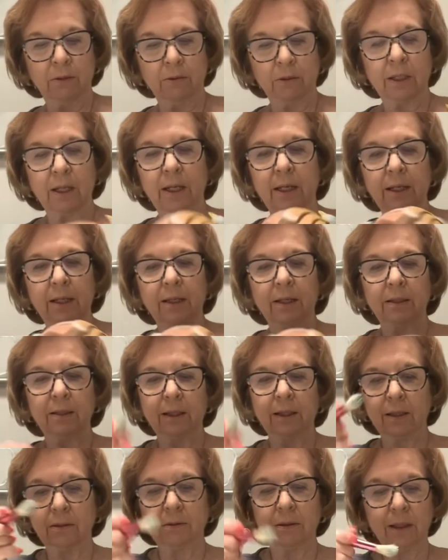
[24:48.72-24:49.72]
Okay, and
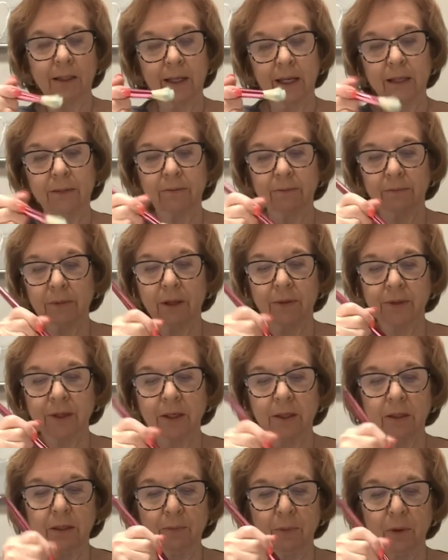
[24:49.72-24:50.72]
now again,
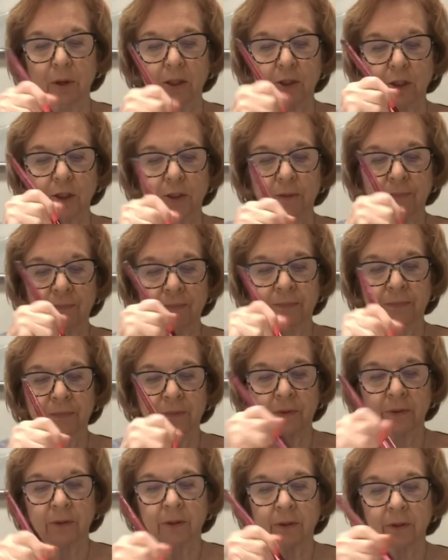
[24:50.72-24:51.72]
nothing in the brush.
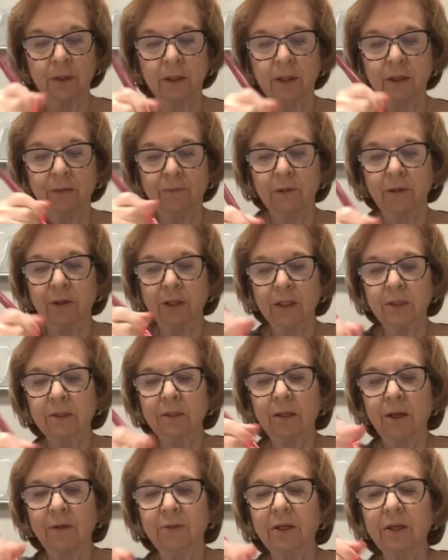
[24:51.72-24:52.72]
Even though there's
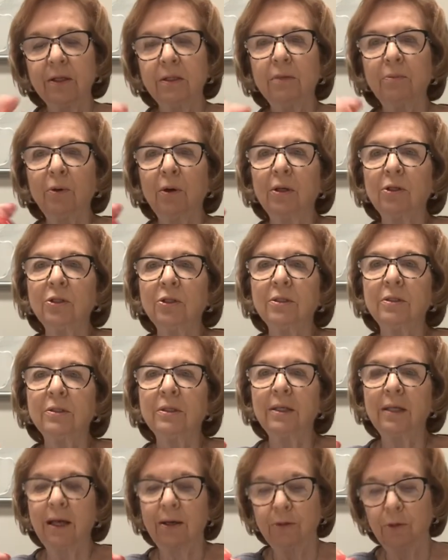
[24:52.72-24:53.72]
nothing in the brush, you
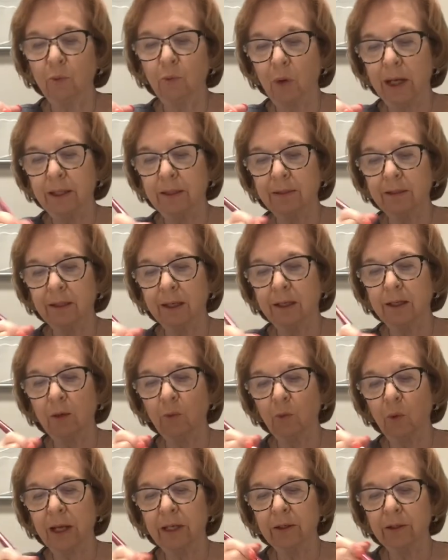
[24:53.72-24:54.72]
see how the white is getting
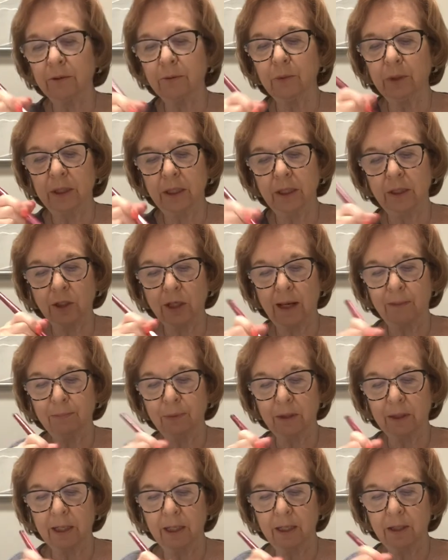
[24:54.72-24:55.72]
whiter with each
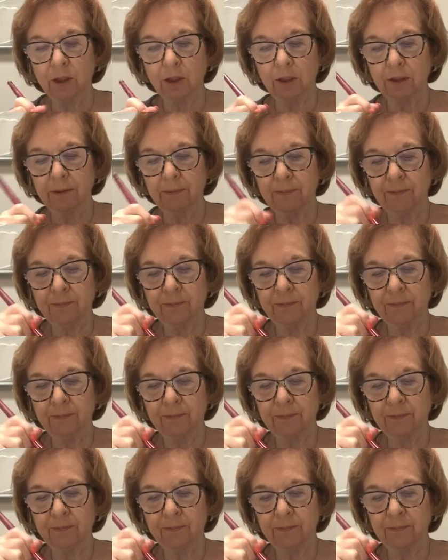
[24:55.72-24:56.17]
application?